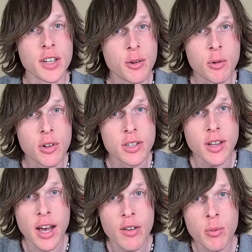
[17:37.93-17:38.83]
realize I
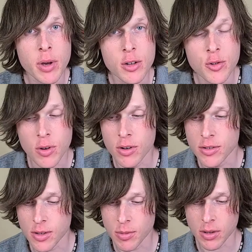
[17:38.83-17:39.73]
have a Patreon or
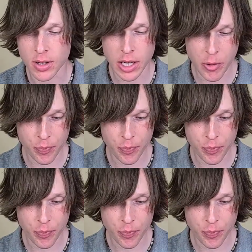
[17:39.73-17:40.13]
something like that.